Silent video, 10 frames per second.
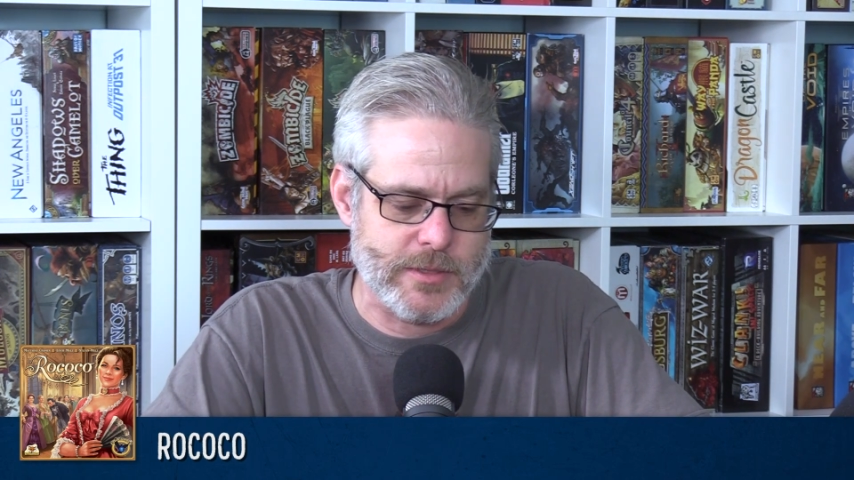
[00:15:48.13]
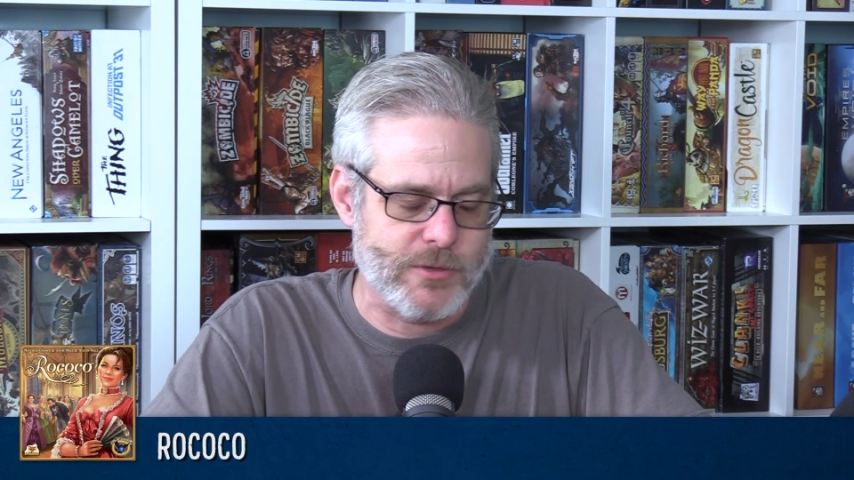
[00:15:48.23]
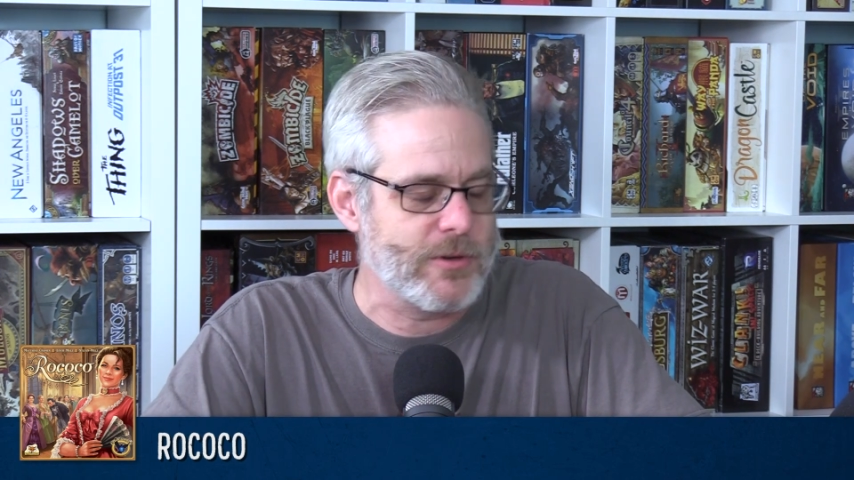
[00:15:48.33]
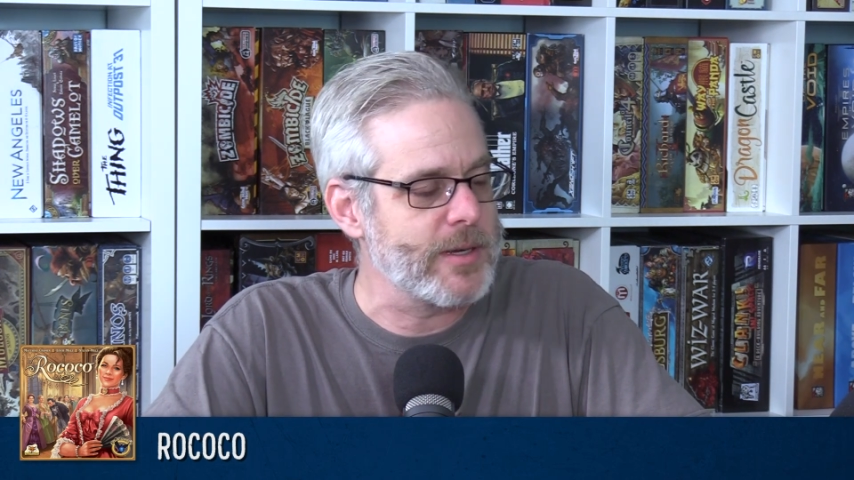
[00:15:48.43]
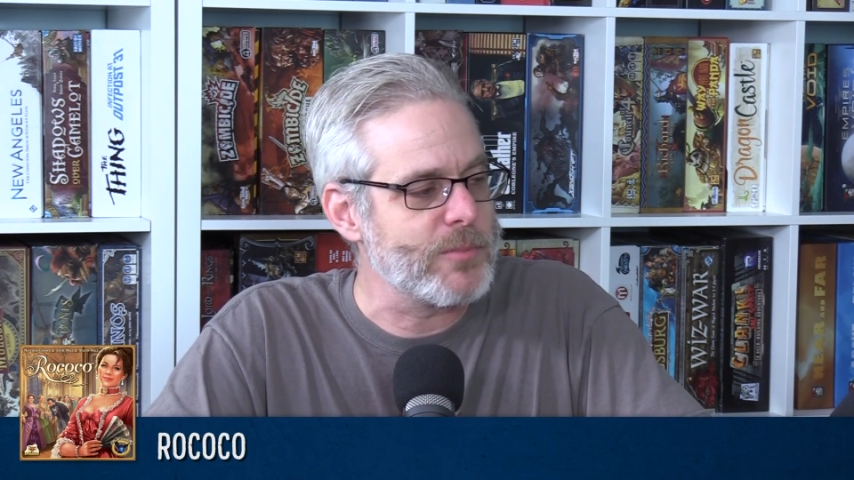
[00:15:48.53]

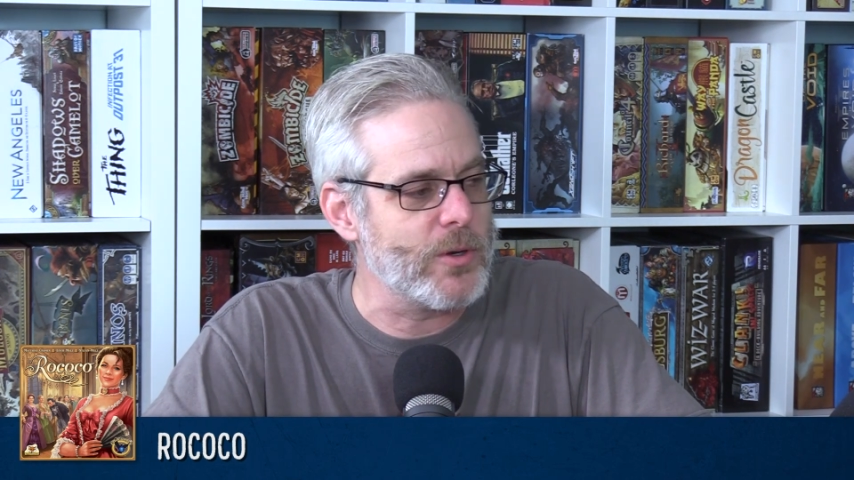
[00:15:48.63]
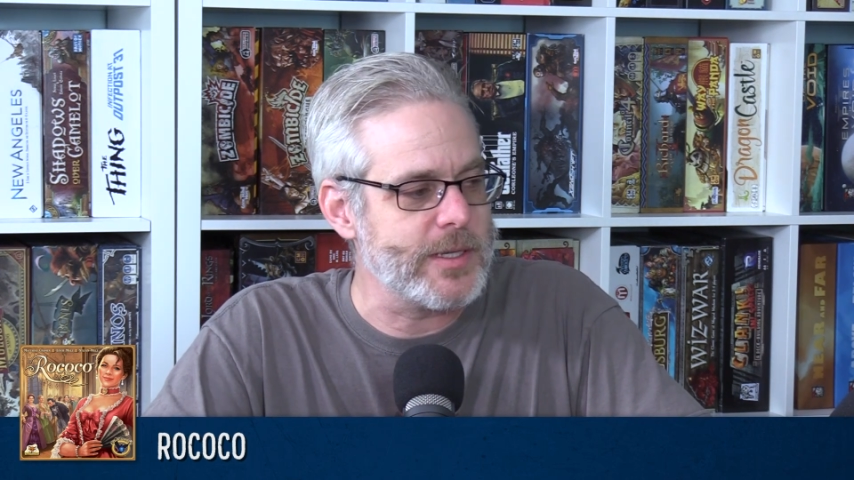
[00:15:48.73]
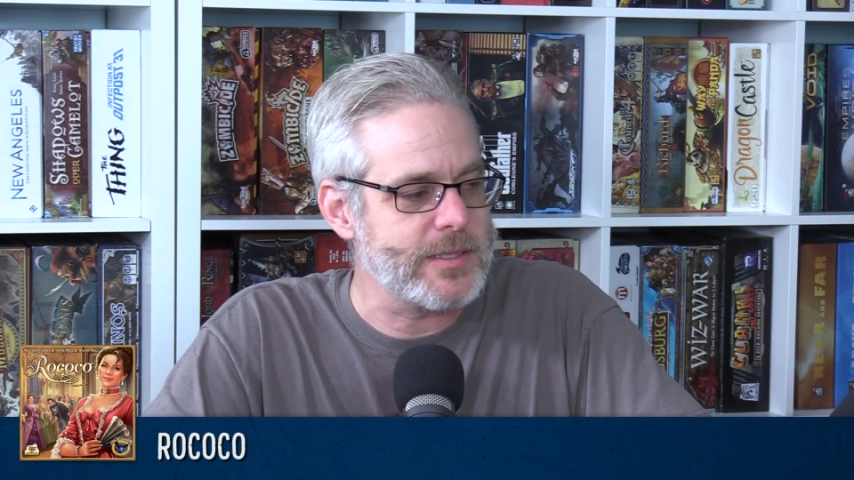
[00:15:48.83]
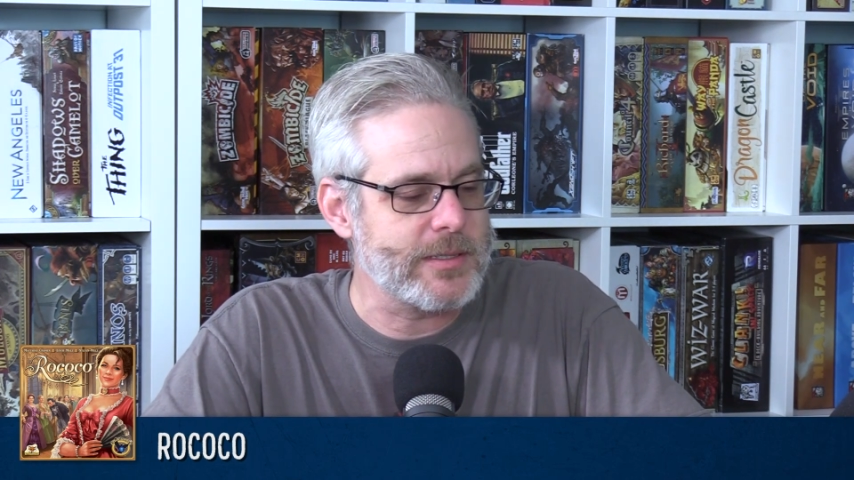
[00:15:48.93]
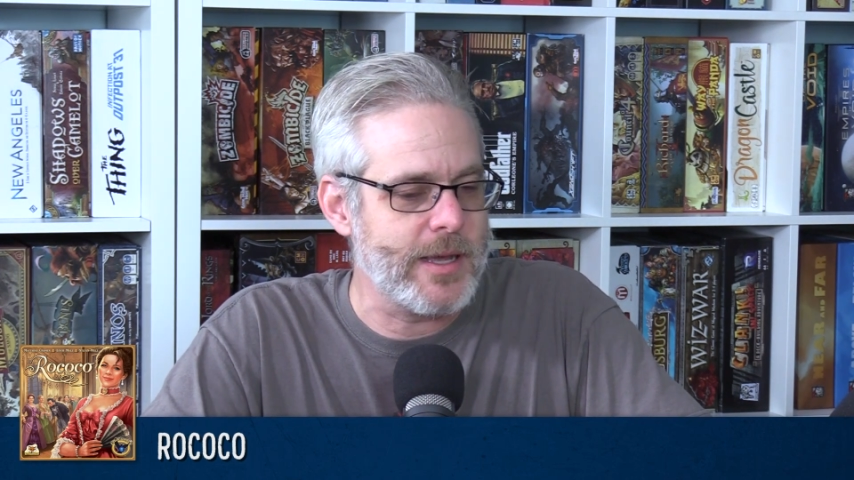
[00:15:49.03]
scoring
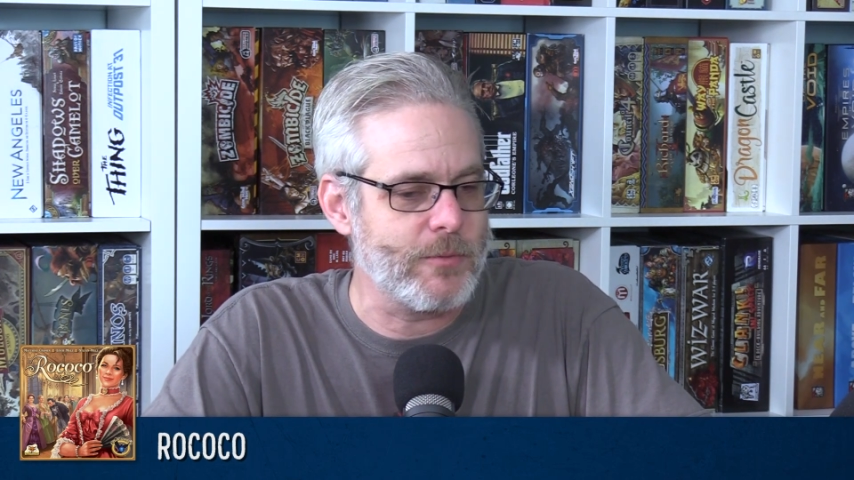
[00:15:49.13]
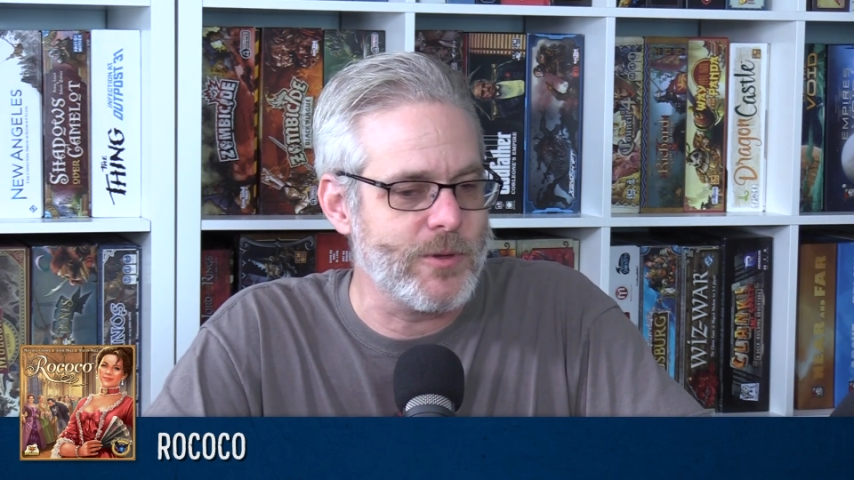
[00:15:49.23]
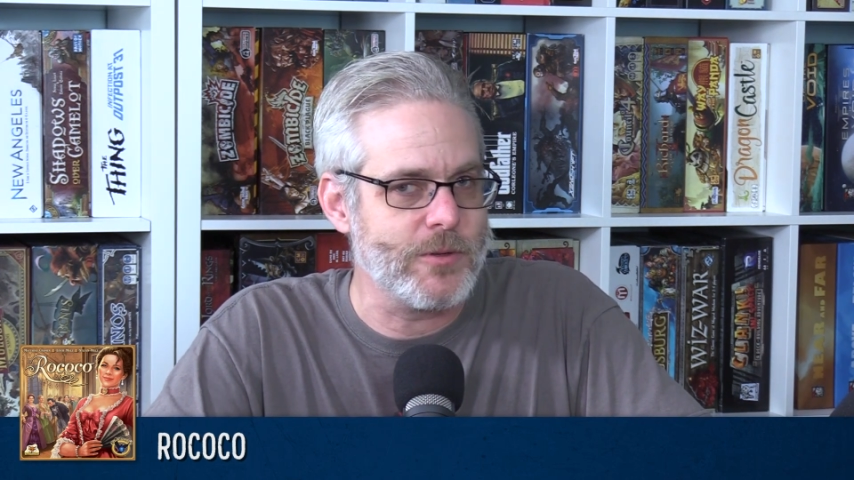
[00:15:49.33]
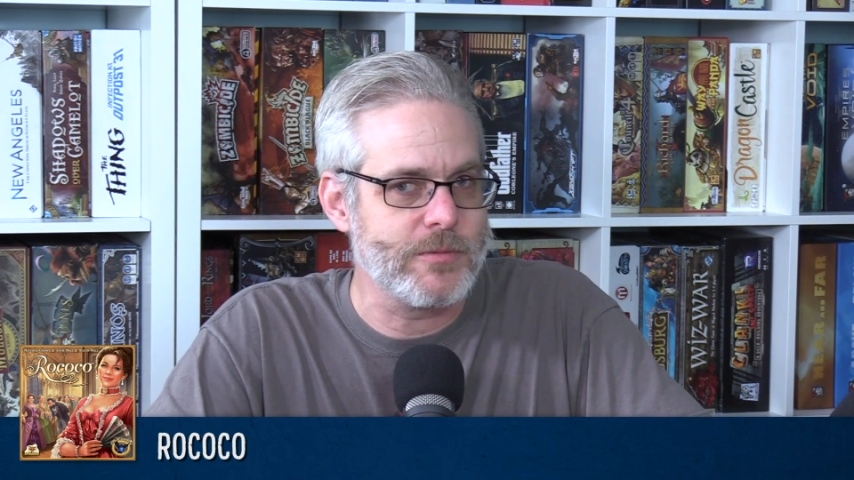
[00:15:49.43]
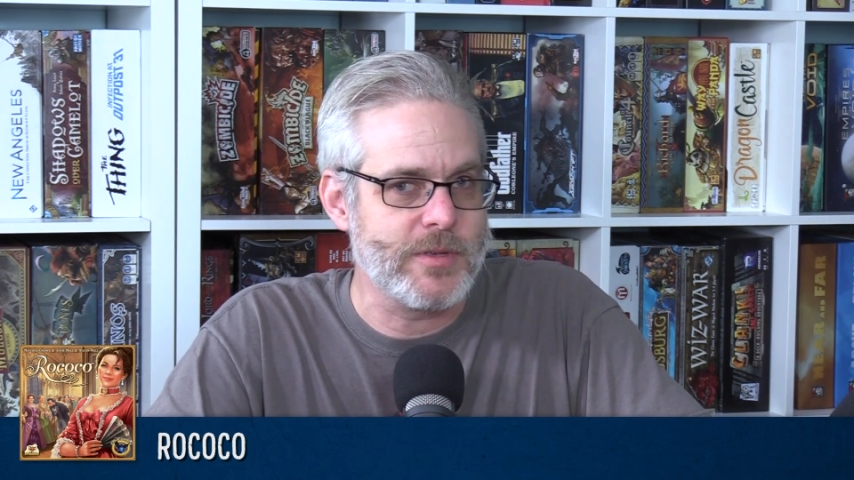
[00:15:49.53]
points that
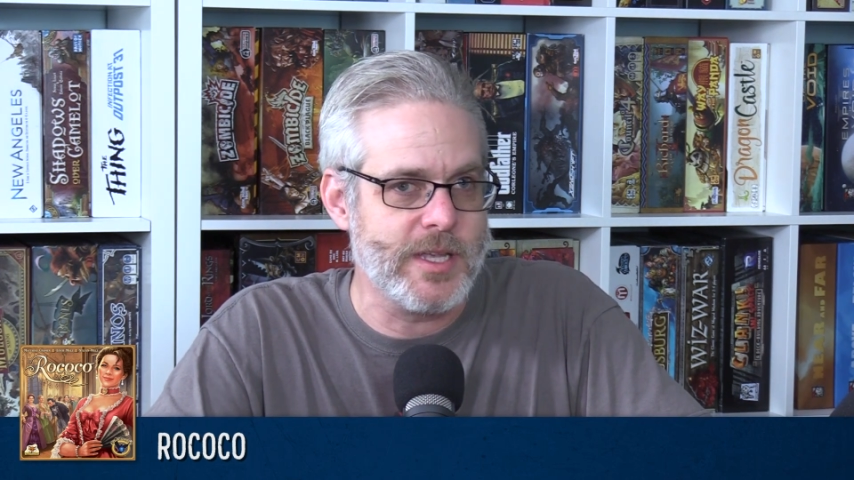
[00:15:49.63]
will